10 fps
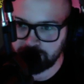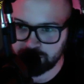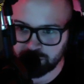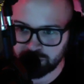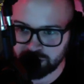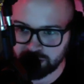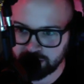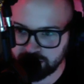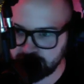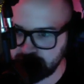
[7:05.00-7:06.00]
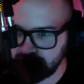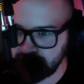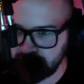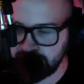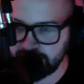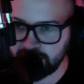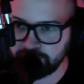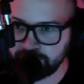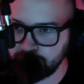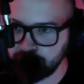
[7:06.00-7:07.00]
hop as much as I could, and that had
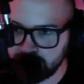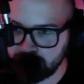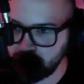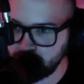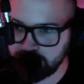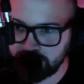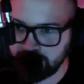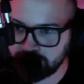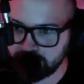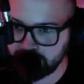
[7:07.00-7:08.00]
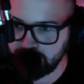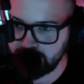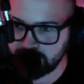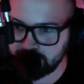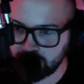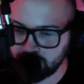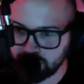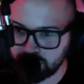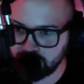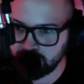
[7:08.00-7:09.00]
that feel. Going in after that, this
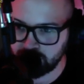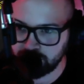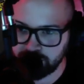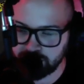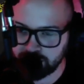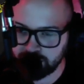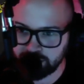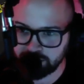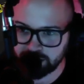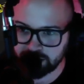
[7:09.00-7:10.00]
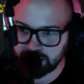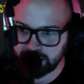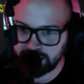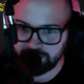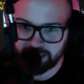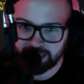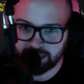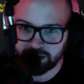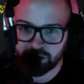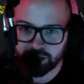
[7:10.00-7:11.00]
was a little bit of the lyrics. I even
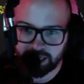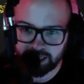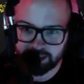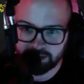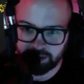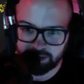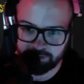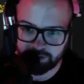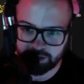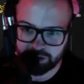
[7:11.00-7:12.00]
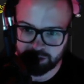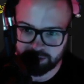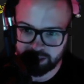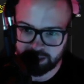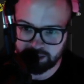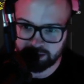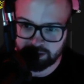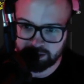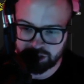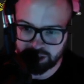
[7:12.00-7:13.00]
had a hook on it that a friend jumped
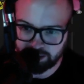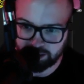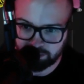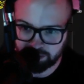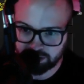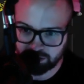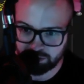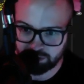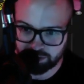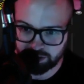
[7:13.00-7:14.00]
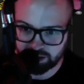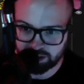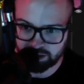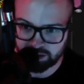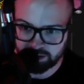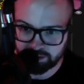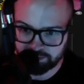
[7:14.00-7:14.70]
on. Shout out to Mixed Girl Productions.